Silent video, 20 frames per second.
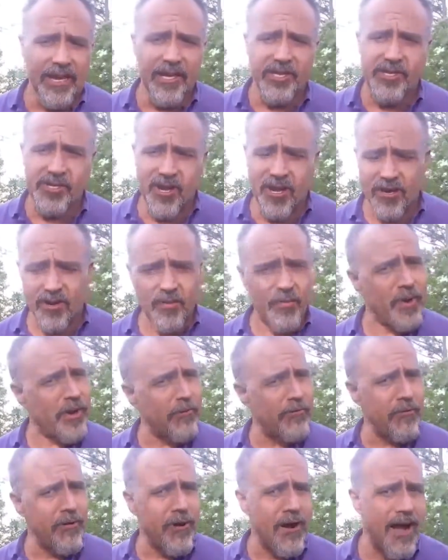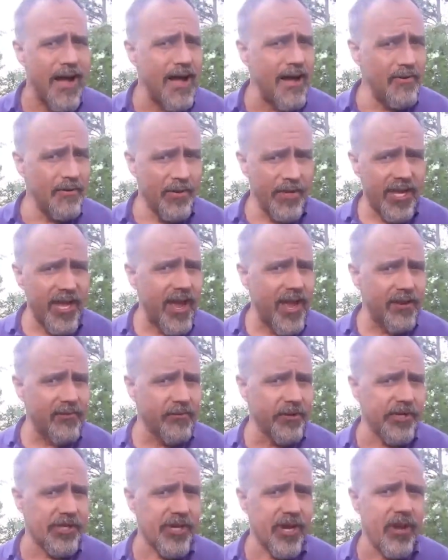It's not going to be real high on the
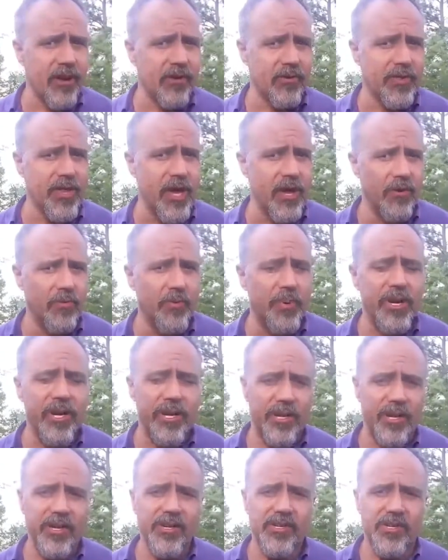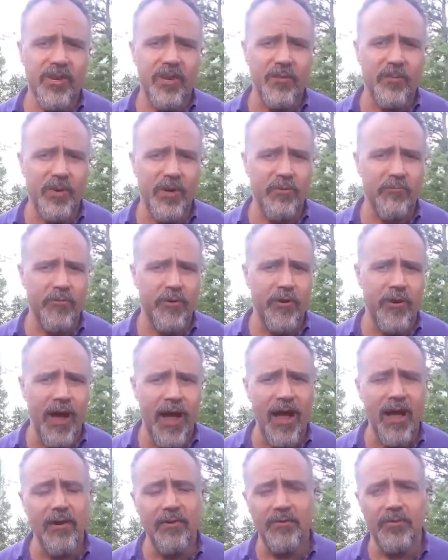calorie scale though, but it is going to be real
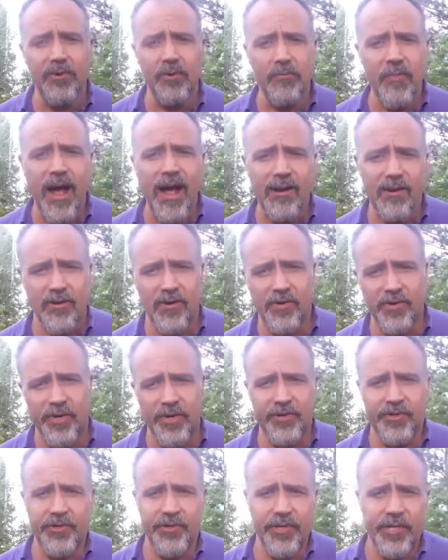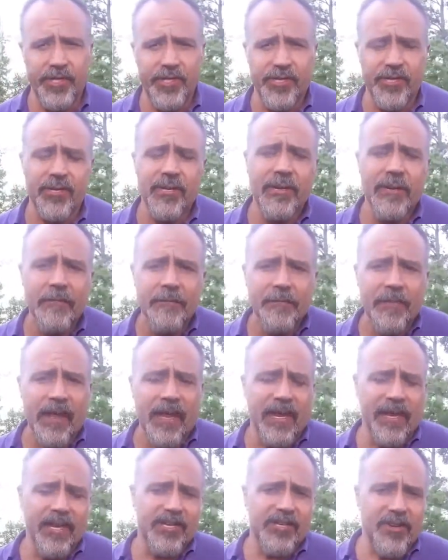high on your micronutrients,
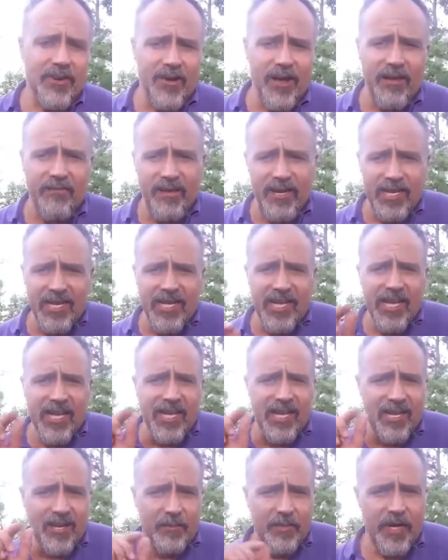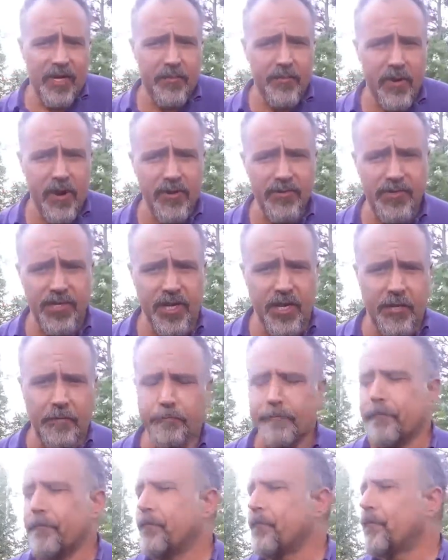and it's going to have a little bit of protein.